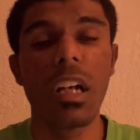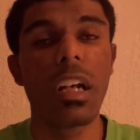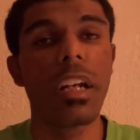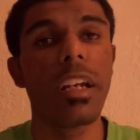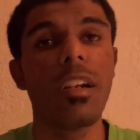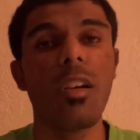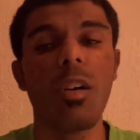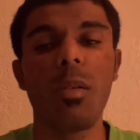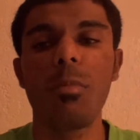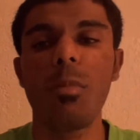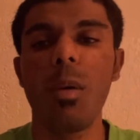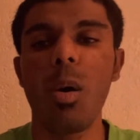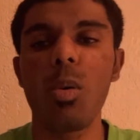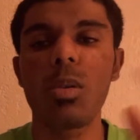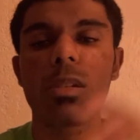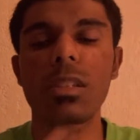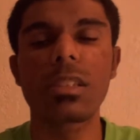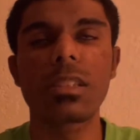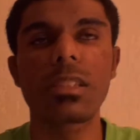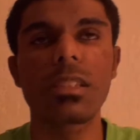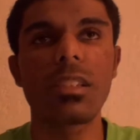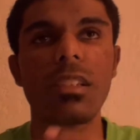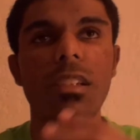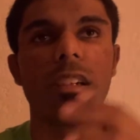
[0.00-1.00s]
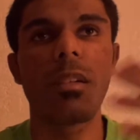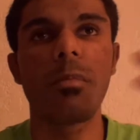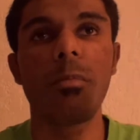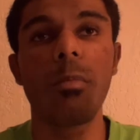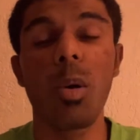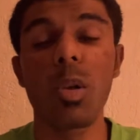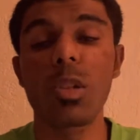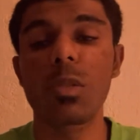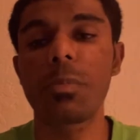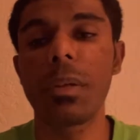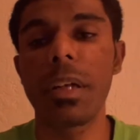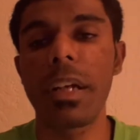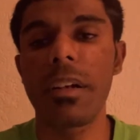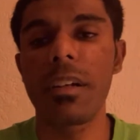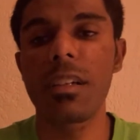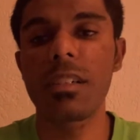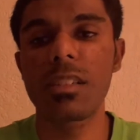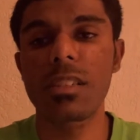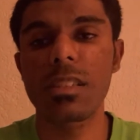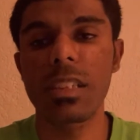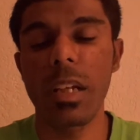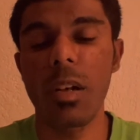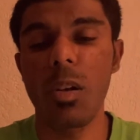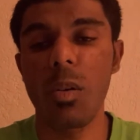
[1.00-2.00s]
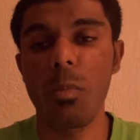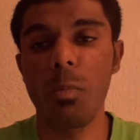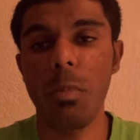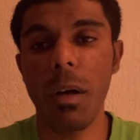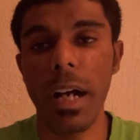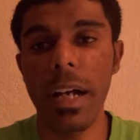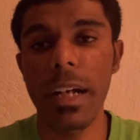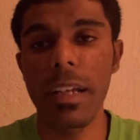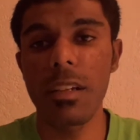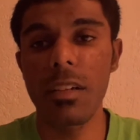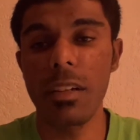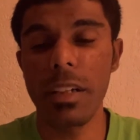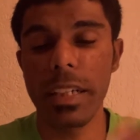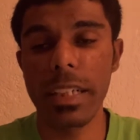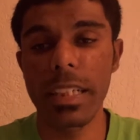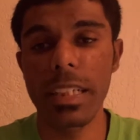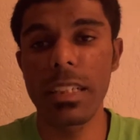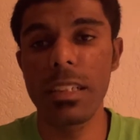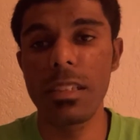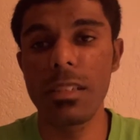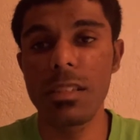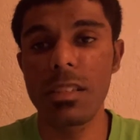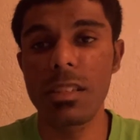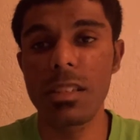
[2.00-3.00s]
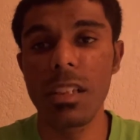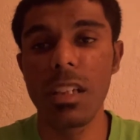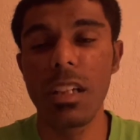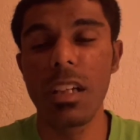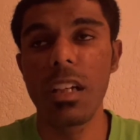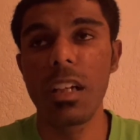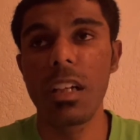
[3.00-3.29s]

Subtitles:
Most parents, they don't buy their kids,